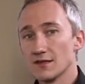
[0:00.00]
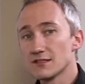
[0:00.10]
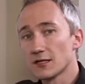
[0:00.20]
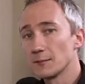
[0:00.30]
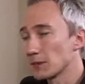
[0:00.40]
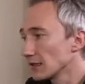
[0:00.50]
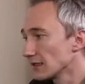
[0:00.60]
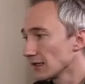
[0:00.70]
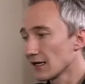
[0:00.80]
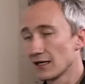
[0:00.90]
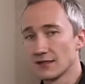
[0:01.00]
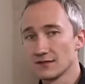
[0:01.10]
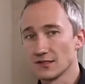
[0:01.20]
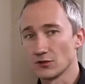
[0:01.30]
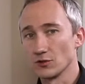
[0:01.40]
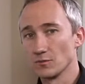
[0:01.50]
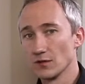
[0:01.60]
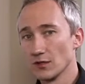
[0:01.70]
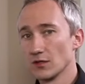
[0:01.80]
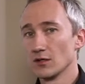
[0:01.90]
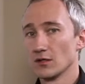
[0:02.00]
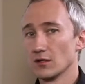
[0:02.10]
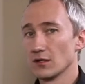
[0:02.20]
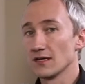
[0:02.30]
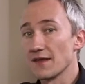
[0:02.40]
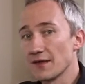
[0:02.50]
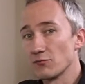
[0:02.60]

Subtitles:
These are completely identical, yet